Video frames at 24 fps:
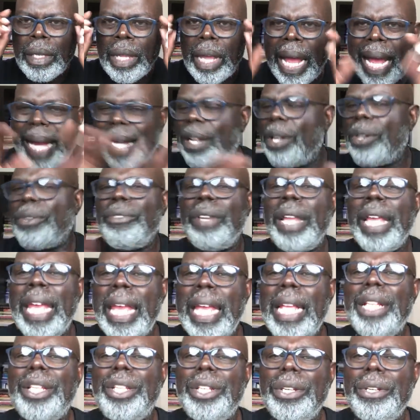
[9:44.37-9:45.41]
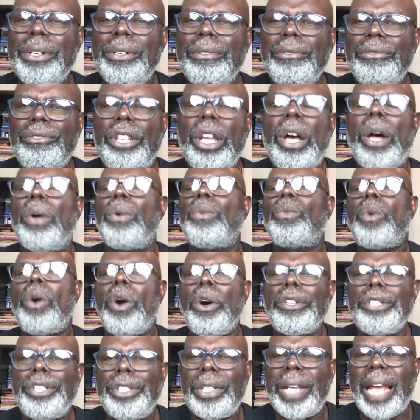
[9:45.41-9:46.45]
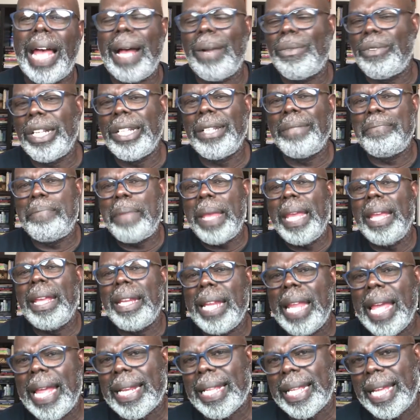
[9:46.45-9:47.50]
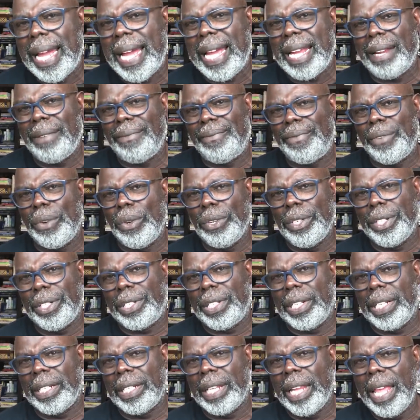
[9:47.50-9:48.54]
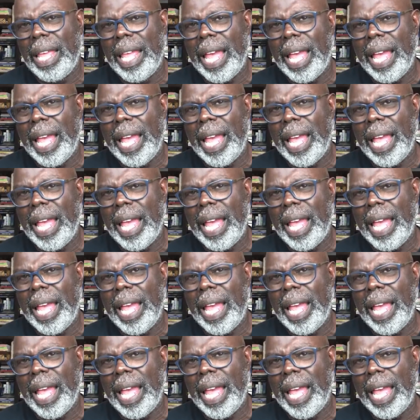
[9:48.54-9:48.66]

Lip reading: I don't need you, don't want you. I wouldn't be in that kind of foolishness.